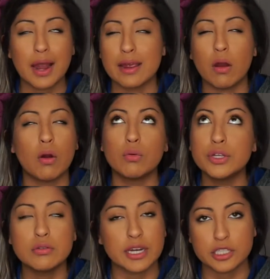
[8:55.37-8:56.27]
I
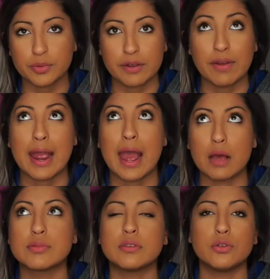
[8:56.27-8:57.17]
only use hairspray if I
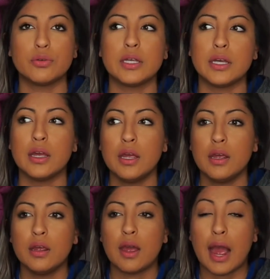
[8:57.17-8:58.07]
absolutely
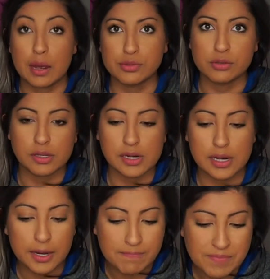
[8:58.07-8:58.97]
need
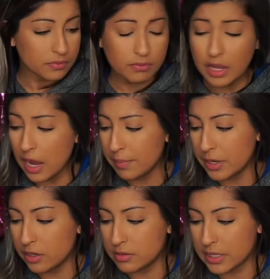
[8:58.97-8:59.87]
it. I've
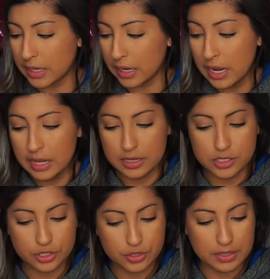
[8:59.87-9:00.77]
been using, these
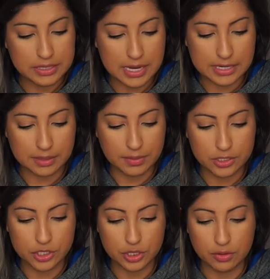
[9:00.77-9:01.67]
are 2 the exact same
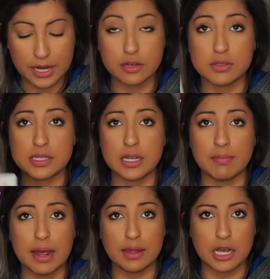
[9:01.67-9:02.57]
things too, and I use this in
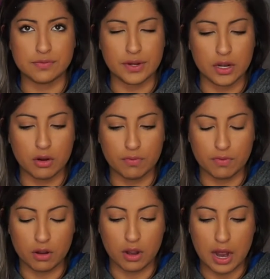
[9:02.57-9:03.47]
my last video
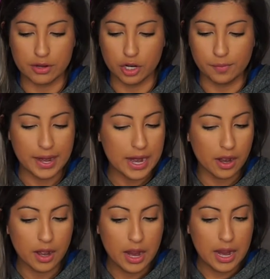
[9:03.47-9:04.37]
for how to curl my hair.